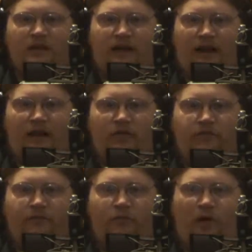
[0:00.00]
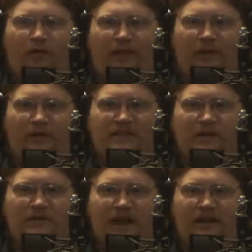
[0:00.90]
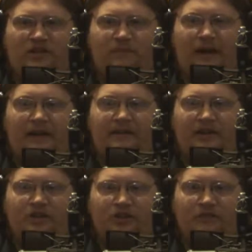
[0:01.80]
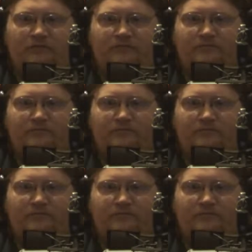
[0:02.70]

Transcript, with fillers: I don't know if, what one that was. I wasn't actually paying attention.